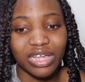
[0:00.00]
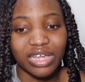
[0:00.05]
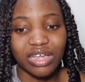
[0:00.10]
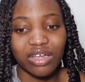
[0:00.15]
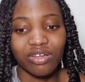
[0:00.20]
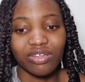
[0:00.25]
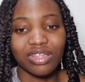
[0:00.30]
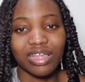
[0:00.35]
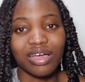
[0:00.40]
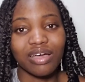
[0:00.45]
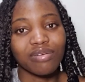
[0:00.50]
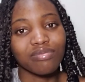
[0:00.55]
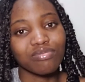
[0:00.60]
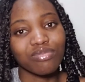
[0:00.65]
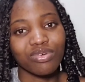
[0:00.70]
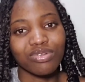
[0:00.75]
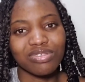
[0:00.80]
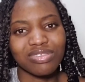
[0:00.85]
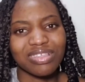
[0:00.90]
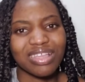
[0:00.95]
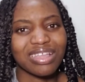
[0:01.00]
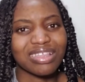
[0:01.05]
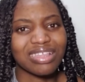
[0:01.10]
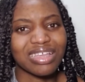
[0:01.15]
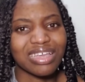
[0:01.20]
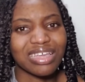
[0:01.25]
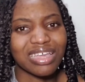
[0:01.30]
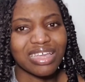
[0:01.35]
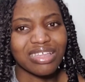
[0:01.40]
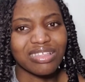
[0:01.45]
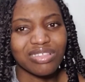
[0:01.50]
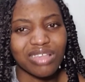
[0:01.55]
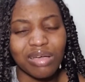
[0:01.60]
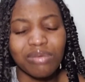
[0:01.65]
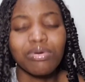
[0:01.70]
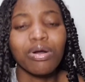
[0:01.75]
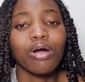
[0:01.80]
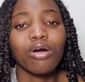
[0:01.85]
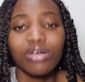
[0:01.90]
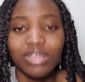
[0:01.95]
like other monsters I guess,
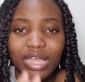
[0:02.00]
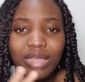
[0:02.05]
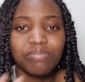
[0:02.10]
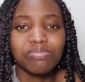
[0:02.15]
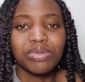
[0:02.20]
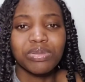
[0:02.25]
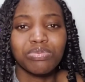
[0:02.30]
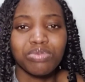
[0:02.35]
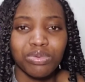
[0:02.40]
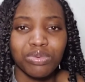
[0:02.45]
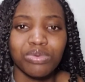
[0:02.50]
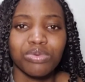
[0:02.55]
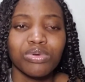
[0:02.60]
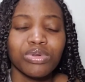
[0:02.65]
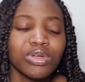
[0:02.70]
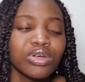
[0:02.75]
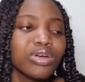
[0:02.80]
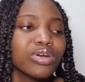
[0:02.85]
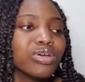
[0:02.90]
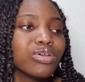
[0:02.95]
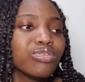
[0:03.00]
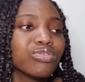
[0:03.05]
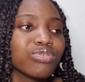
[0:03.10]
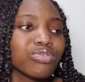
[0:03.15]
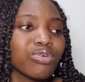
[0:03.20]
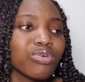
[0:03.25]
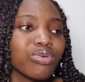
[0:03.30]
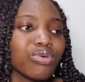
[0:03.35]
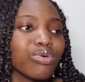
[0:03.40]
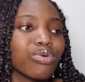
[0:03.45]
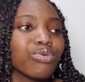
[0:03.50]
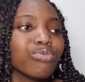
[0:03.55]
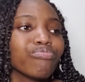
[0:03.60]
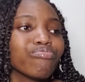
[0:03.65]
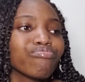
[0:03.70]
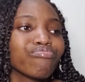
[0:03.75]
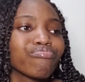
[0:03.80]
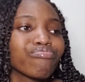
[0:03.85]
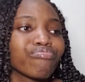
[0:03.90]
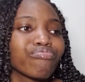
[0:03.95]
like other people. So
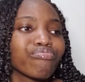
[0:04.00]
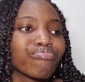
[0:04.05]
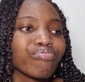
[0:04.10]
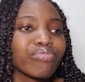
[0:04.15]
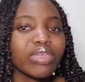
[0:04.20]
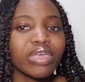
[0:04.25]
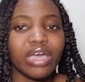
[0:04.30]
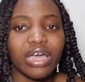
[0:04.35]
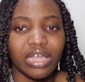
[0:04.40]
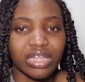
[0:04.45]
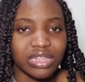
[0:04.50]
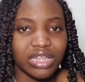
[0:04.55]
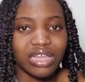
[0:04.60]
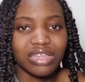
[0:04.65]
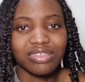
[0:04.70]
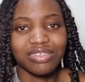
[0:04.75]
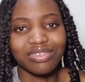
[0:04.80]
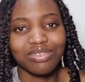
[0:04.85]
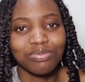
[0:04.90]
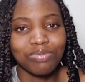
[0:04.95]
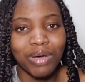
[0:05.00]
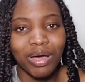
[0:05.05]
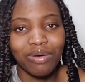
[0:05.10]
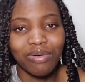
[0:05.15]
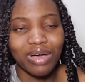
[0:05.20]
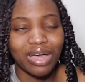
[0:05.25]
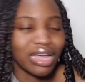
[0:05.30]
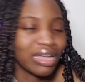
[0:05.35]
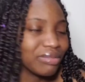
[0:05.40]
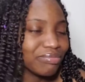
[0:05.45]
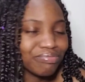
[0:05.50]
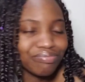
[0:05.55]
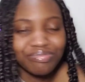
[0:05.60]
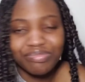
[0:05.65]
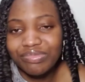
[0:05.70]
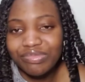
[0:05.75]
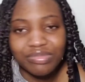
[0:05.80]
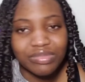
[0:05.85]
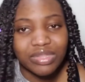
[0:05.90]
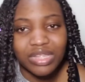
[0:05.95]
yeah, that's his power.
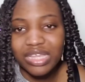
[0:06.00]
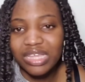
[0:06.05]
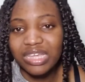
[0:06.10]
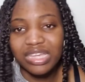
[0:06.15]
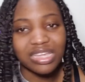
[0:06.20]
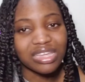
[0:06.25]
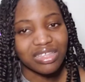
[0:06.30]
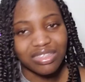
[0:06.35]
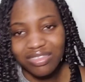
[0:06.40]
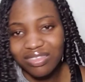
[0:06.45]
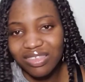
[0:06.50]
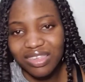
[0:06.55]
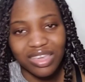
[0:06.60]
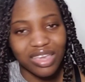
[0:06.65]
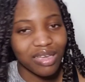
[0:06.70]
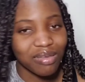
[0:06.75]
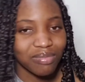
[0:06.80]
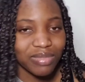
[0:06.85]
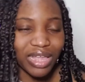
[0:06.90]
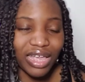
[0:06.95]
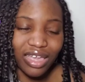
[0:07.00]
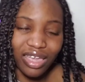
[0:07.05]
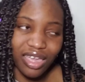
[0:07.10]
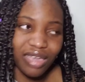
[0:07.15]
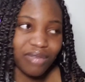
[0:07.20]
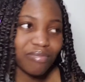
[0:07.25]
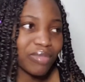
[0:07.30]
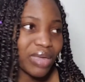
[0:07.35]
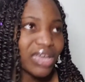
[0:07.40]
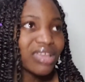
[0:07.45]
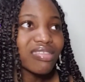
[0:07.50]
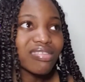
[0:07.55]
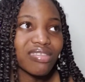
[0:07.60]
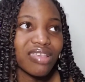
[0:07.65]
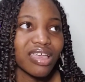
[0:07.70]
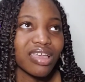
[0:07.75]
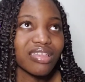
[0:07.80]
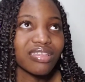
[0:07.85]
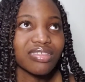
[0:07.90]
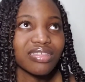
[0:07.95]
It's him, like it makes
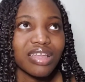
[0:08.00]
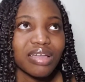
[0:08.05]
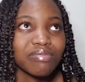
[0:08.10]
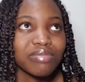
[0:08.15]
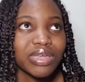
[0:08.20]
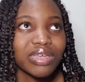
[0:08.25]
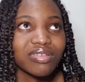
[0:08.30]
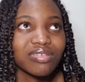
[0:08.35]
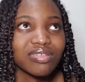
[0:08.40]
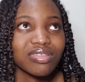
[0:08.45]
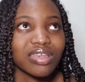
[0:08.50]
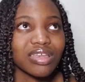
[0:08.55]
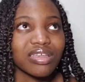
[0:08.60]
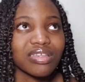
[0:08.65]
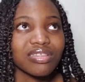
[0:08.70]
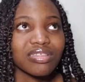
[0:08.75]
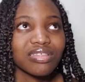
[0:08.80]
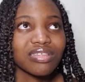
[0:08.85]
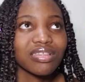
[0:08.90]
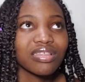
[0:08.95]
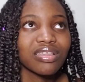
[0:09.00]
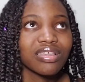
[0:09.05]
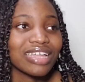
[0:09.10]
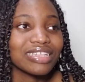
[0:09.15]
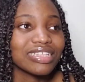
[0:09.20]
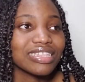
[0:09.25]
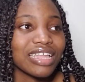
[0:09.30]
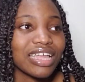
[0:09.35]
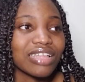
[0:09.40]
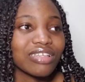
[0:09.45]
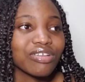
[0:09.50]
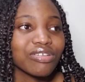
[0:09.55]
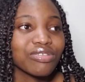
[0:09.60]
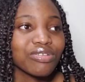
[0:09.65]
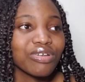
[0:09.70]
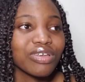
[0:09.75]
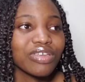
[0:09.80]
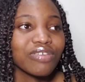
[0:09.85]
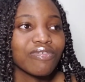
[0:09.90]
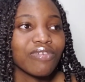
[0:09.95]
sense, that makes sense. I don't
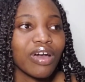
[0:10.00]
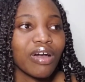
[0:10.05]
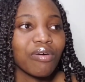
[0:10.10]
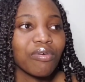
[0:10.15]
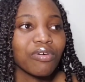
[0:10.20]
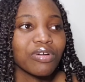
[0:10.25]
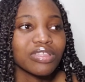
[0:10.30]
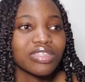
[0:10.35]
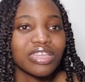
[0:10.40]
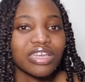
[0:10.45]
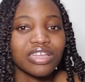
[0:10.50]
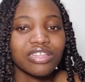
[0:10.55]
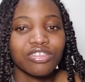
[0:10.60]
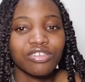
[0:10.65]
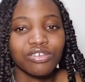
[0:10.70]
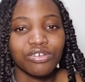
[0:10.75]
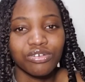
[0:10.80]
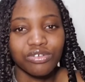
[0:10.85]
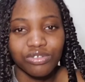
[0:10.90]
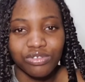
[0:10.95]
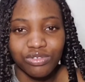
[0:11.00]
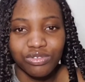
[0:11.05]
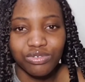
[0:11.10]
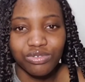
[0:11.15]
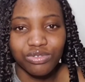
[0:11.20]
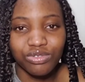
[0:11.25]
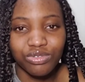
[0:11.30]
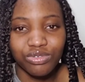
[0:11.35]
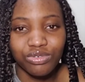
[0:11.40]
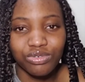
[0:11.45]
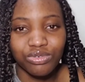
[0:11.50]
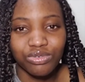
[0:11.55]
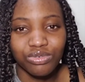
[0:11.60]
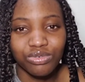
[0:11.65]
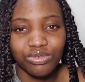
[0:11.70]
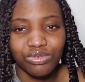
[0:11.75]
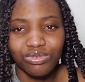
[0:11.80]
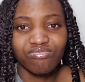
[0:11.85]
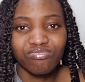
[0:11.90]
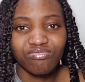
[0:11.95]
know if I wanted Hyung-soo
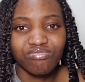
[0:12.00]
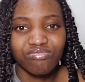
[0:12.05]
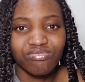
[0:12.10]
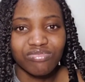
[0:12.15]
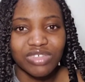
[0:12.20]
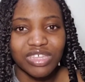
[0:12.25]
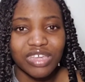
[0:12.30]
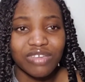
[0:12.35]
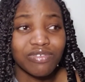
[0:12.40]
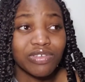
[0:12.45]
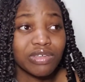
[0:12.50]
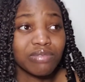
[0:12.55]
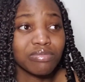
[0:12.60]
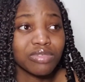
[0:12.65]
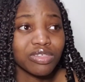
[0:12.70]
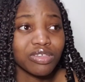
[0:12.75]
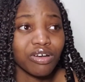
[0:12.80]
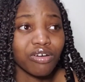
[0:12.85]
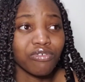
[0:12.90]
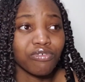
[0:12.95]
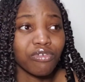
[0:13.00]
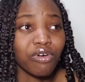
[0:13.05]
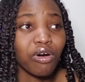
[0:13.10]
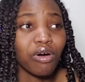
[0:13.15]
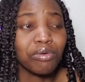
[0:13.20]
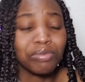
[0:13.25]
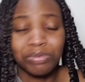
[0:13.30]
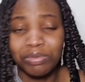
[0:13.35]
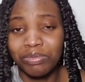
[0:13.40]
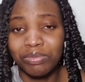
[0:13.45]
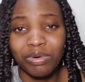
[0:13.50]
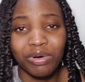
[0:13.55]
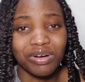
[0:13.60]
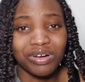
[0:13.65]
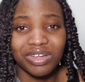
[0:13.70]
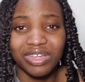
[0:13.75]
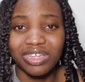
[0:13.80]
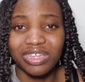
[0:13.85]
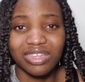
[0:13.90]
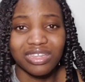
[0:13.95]
to give himself up,
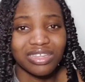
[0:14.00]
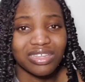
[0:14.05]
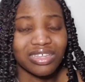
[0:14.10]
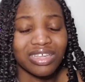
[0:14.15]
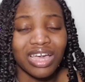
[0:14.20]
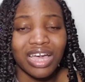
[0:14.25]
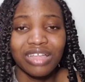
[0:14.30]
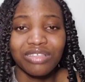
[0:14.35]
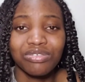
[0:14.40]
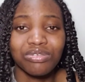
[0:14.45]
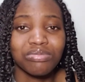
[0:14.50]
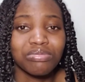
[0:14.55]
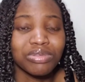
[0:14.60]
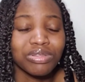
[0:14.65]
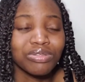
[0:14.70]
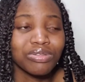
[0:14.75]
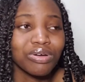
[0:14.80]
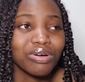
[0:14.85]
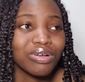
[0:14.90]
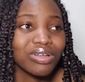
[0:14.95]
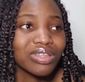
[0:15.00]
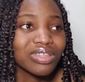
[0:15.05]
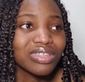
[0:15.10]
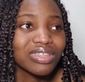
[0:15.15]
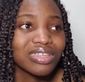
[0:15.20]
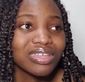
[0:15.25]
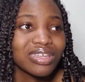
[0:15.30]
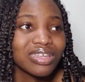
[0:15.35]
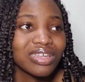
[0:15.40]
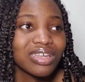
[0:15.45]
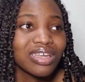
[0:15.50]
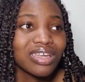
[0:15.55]
but it had to be done.